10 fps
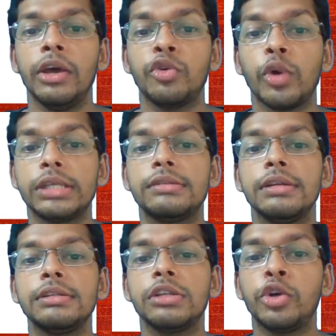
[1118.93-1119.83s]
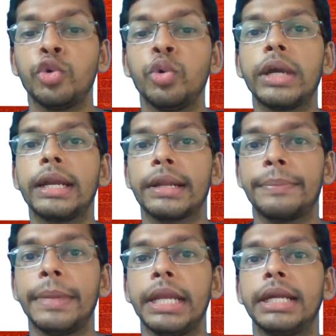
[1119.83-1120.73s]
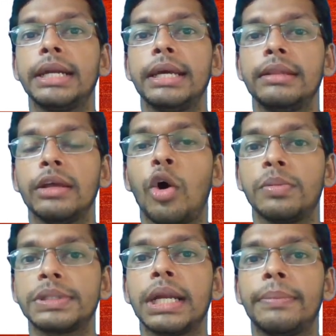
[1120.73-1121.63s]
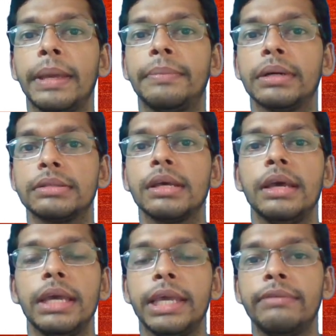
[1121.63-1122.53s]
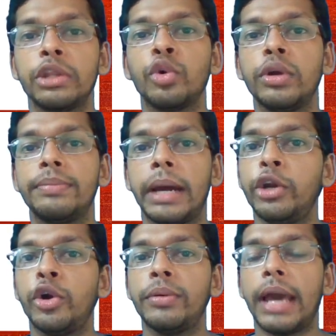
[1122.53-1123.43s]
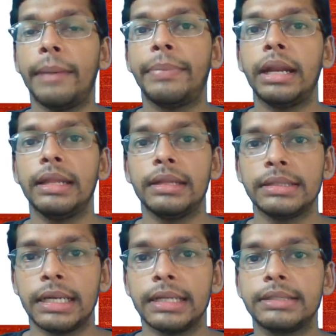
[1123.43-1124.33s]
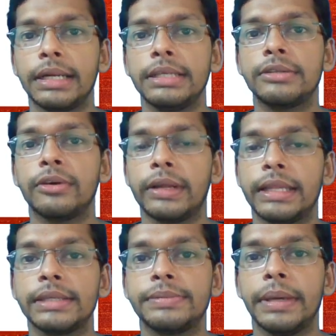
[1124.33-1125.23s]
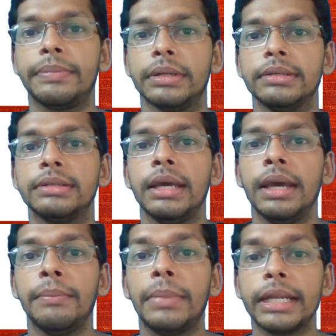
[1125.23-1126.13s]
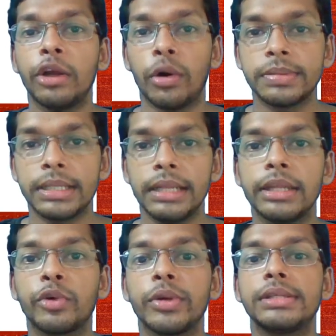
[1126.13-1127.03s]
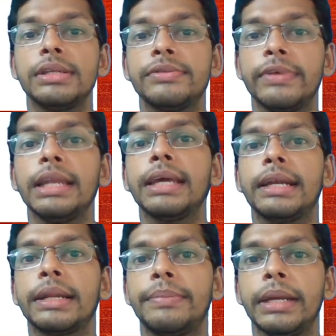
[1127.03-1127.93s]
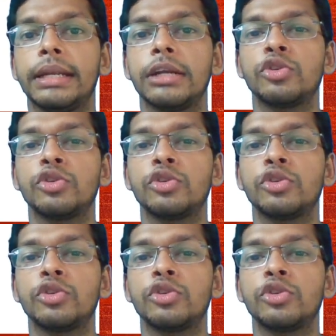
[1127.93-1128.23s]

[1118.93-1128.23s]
Questions do get repeated in the optional papers, even though it might not happen in the general studies or ethics papers, but in optional the questions will get repeated.